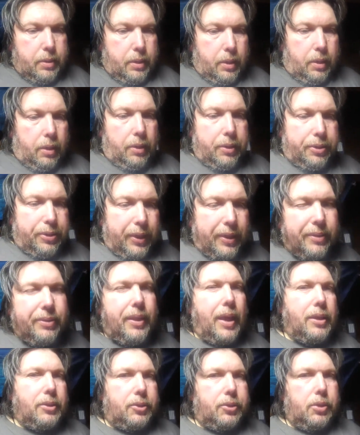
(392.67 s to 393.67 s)
I think
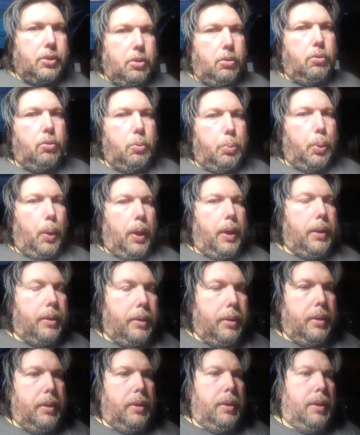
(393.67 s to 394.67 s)
that's the culprit,
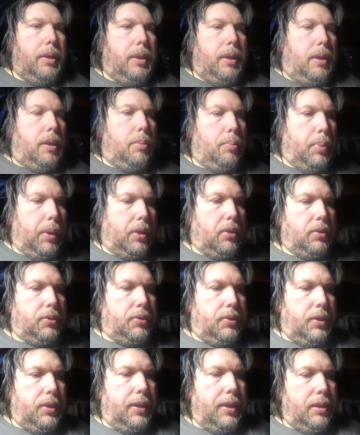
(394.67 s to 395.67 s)
because
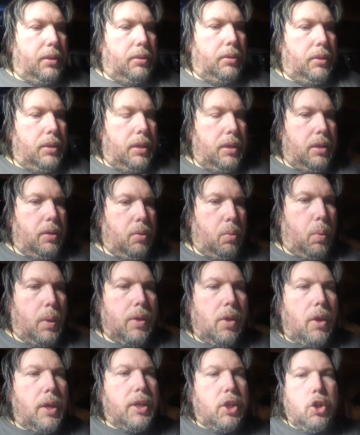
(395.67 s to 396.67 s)
when
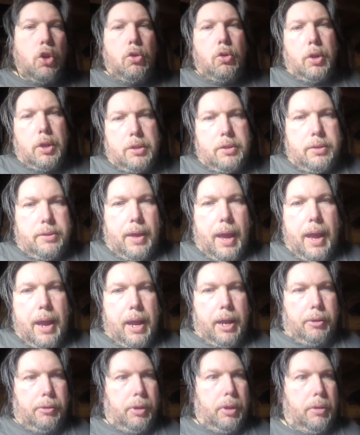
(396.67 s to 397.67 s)
I gunked that
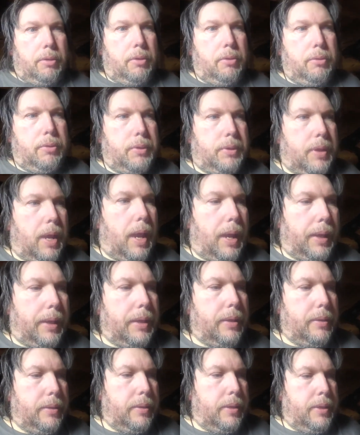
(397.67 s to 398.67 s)
area the other
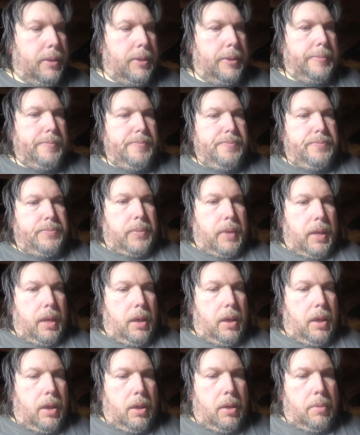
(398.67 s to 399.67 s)
day,
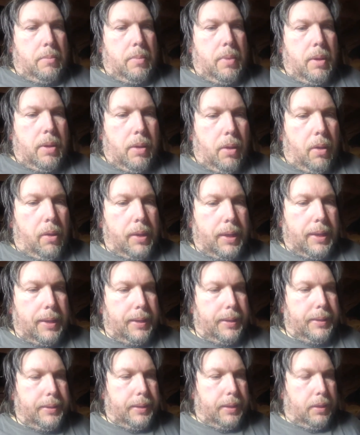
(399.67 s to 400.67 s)
I
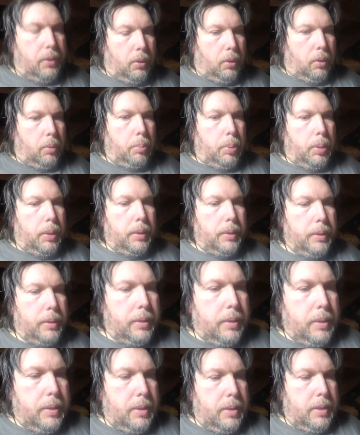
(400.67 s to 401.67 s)
cleaned it up,
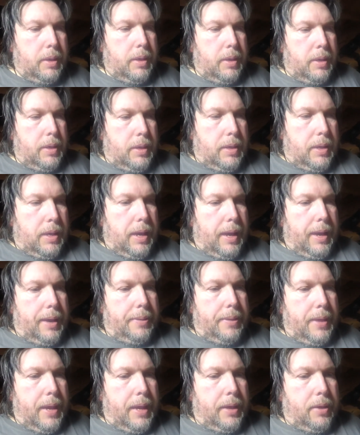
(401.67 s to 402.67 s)

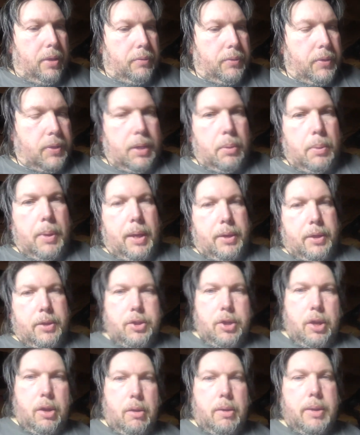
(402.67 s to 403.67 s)
and then obviously we had a
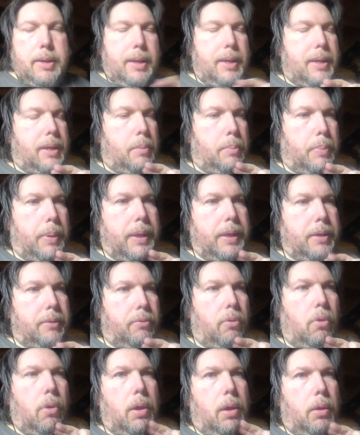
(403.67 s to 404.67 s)
tiny little bead
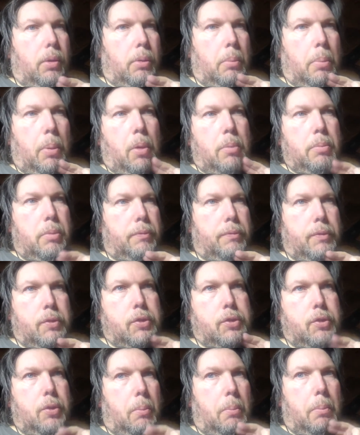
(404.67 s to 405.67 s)
of oil on the bottom of the
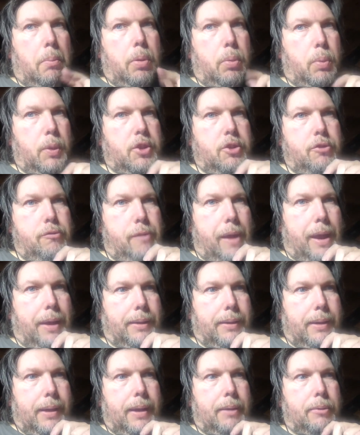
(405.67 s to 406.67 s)
sump which had
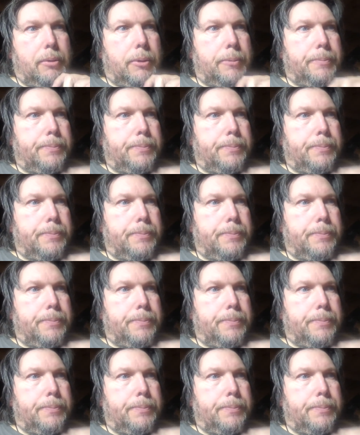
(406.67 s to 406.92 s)
ran down,